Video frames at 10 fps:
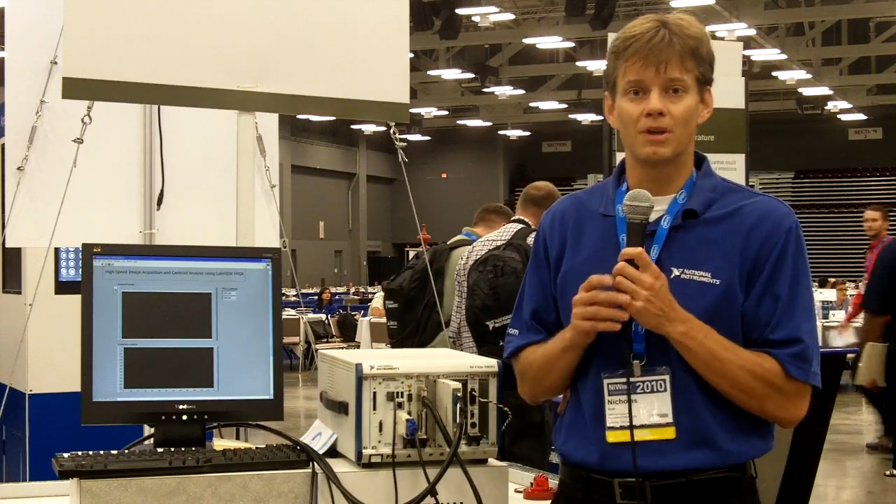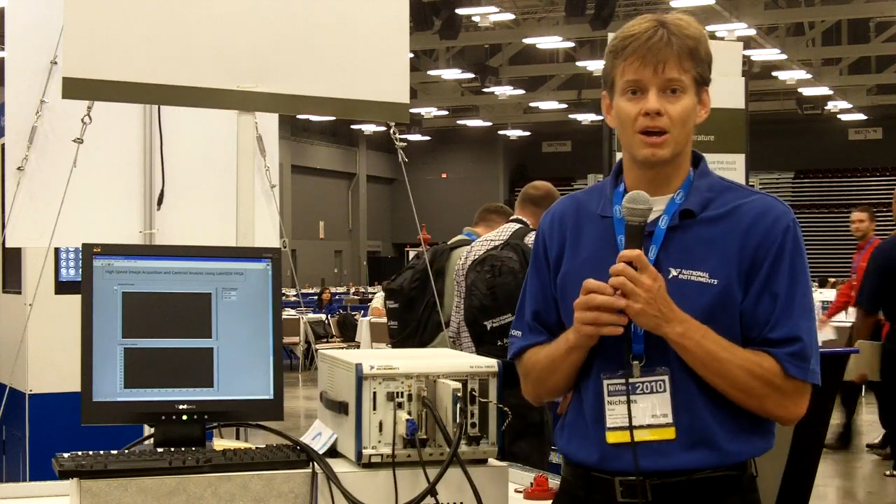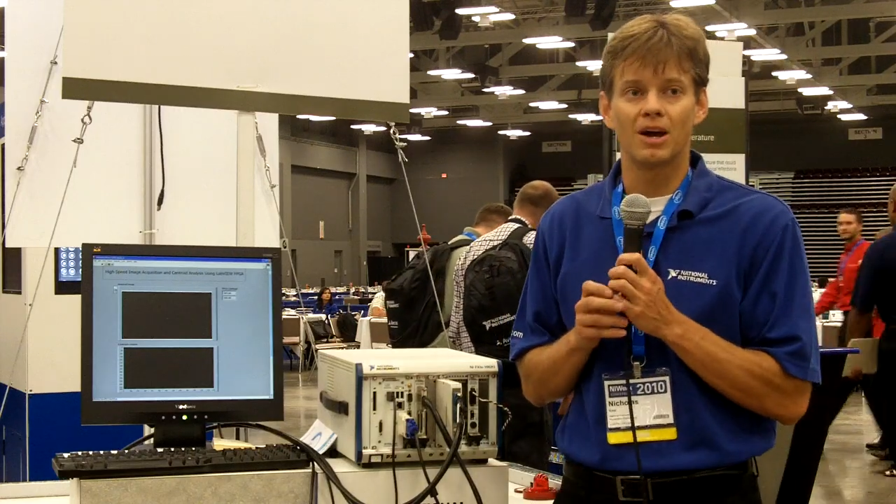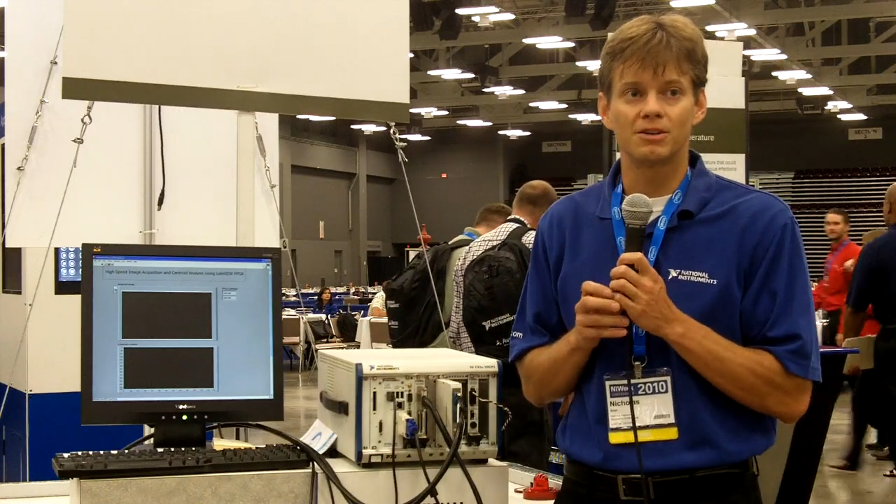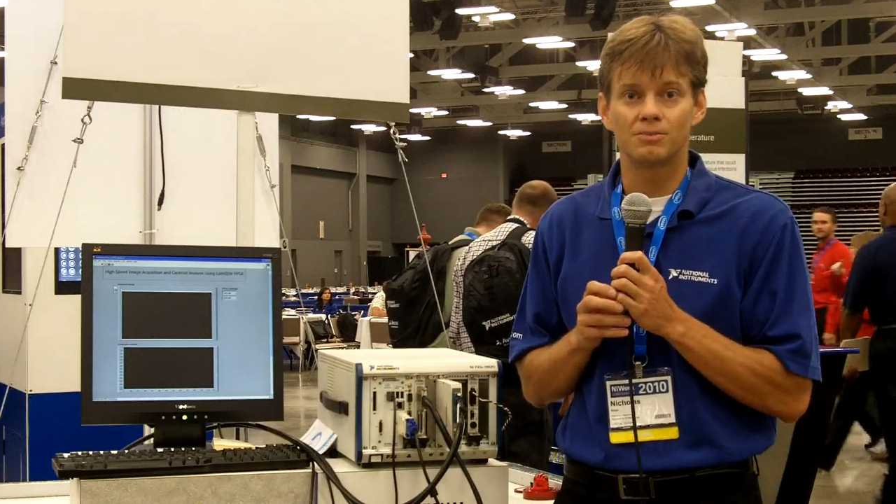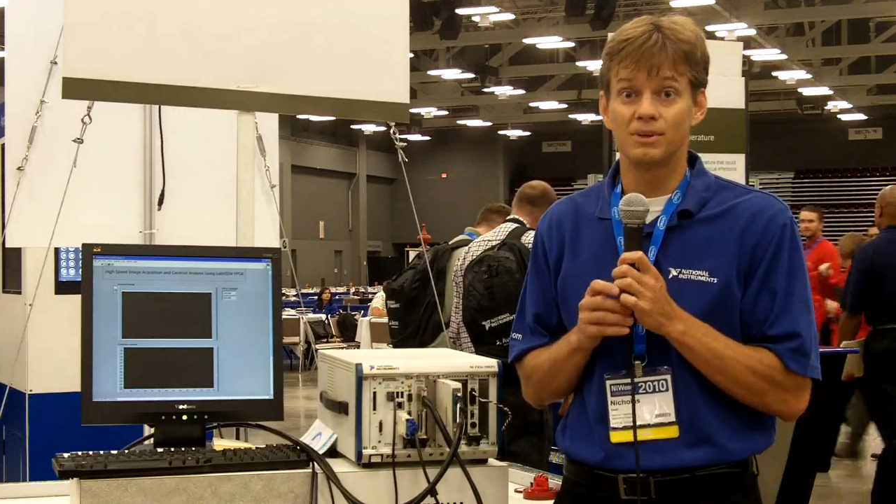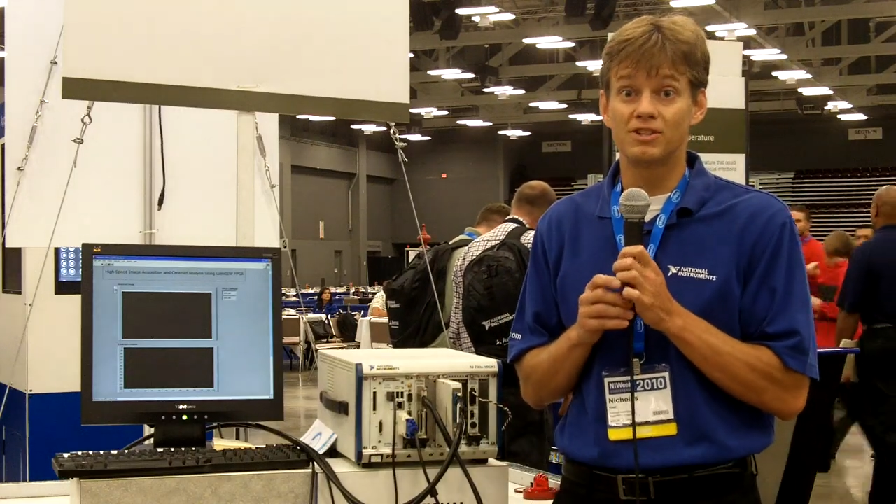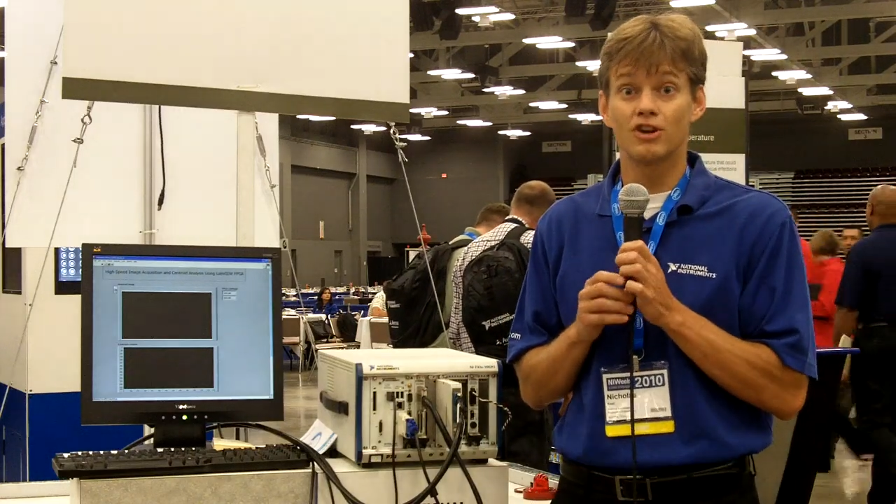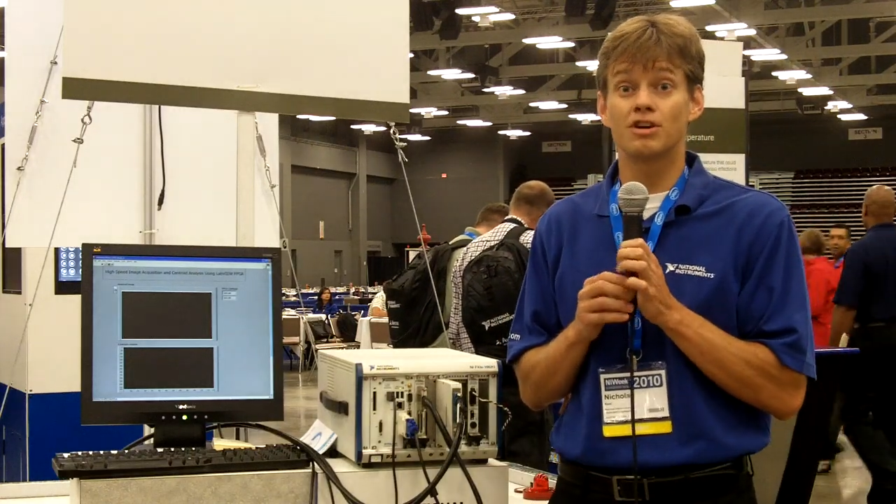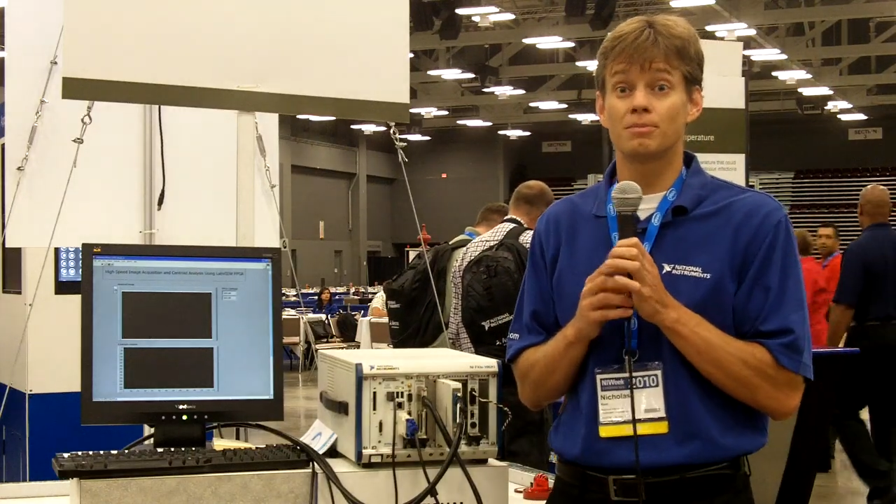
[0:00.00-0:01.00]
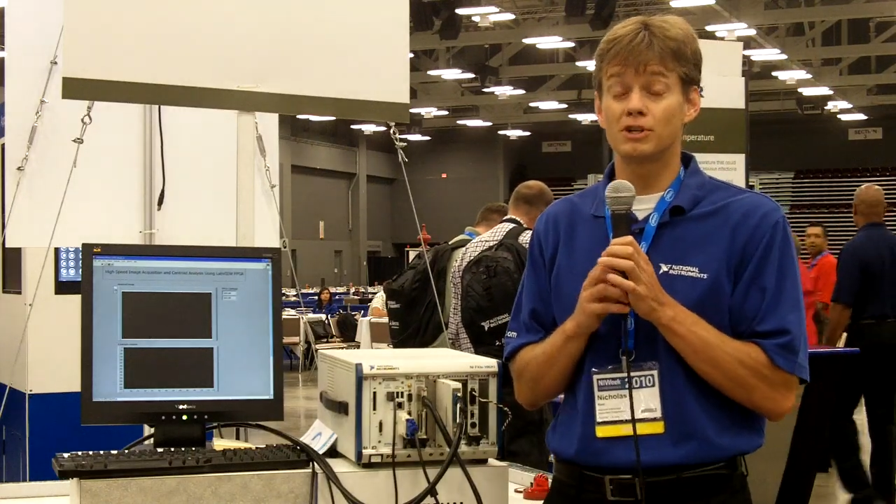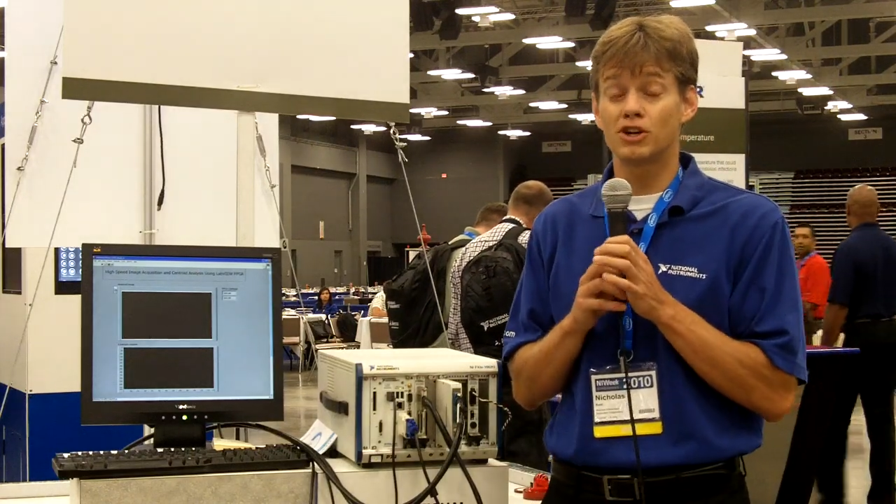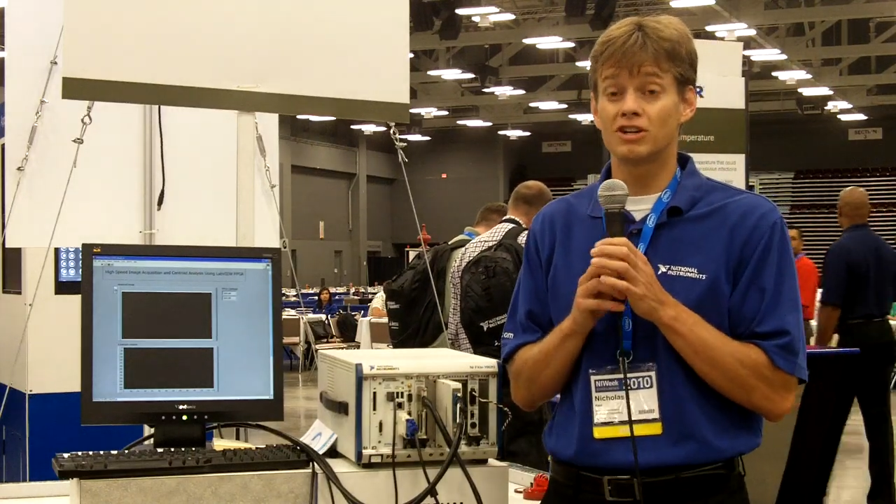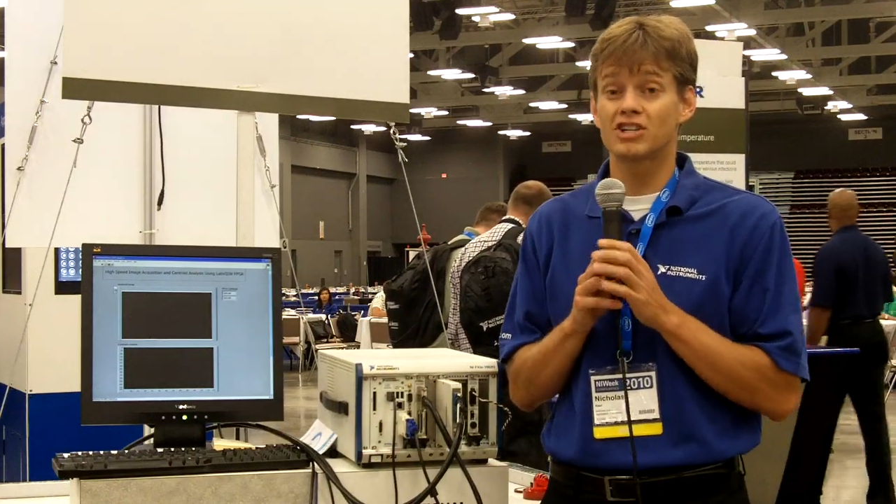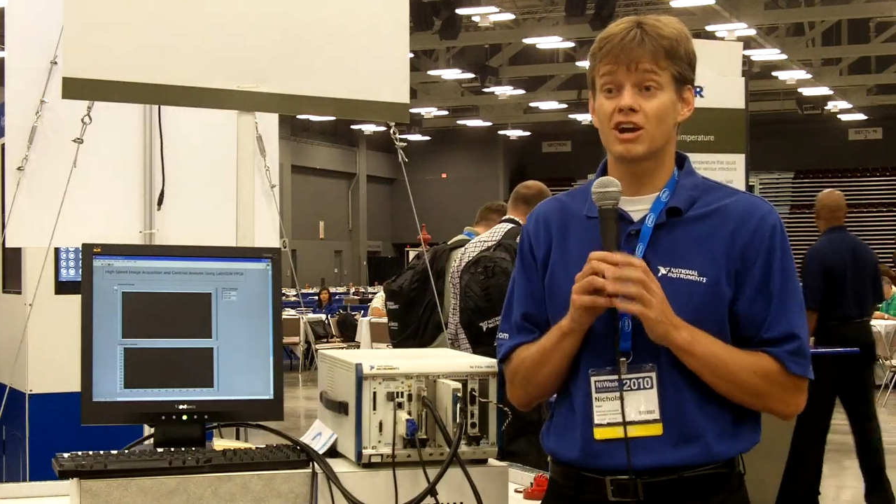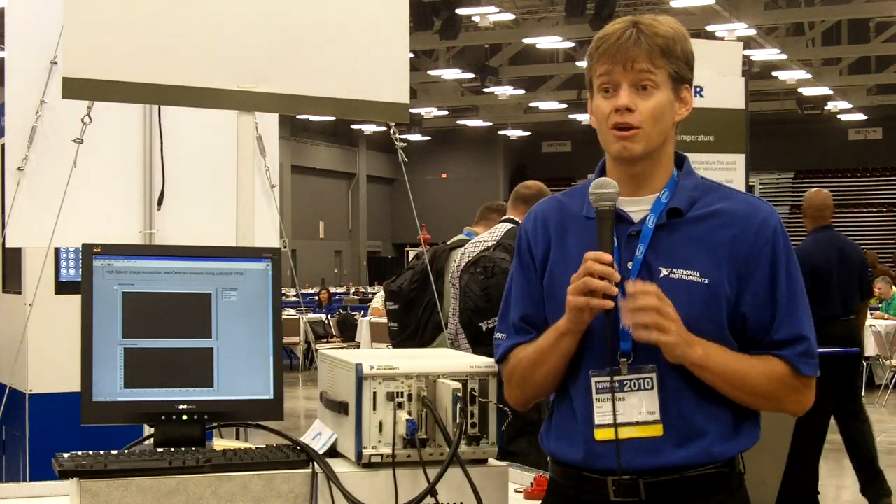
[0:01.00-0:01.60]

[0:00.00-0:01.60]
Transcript: Uh, be sure to, be sure to check